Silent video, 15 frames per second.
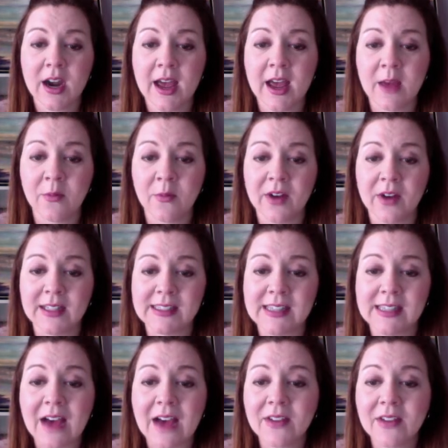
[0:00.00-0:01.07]
Um, we've got
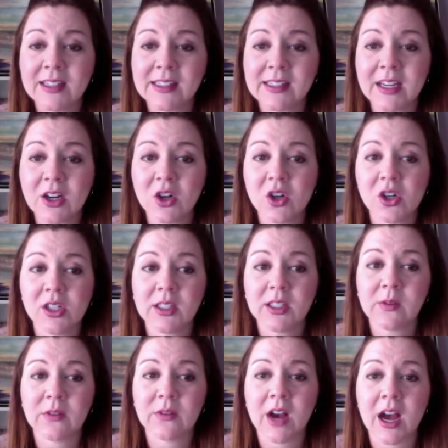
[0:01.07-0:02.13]
savvy singles,
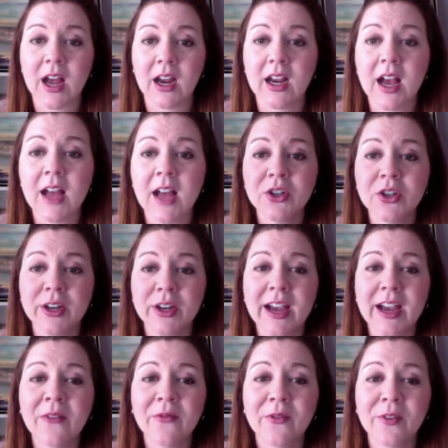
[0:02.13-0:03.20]
we've got country
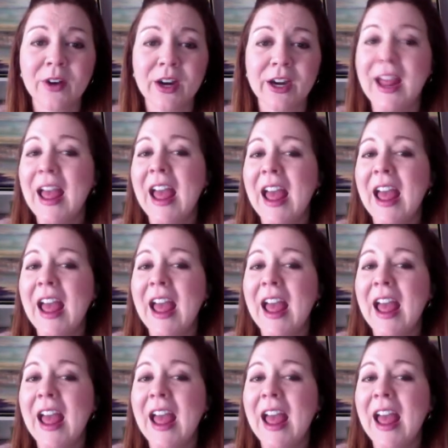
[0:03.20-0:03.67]
comfort,